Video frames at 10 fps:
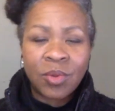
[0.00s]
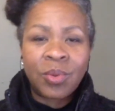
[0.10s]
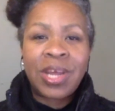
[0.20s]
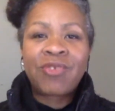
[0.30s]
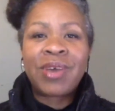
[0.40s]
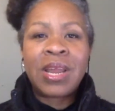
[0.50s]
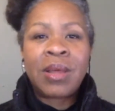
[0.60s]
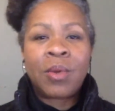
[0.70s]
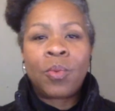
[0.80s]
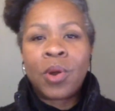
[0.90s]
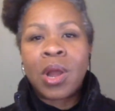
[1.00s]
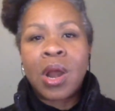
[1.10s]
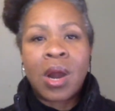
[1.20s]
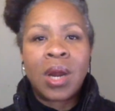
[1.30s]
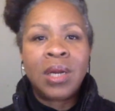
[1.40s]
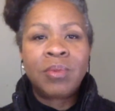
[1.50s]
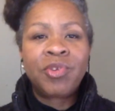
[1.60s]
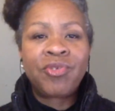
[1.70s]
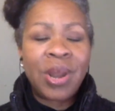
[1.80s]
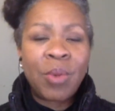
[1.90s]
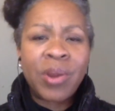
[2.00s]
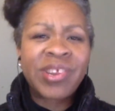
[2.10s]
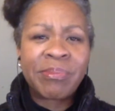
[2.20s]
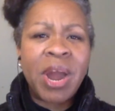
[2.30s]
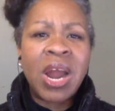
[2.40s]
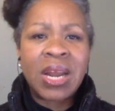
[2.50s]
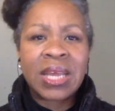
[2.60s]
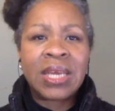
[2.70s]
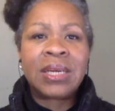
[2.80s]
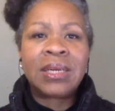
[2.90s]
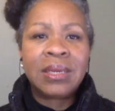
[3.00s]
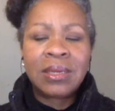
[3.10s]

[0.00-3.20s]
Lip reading: Not trying to work hard. We're trying to work smart here.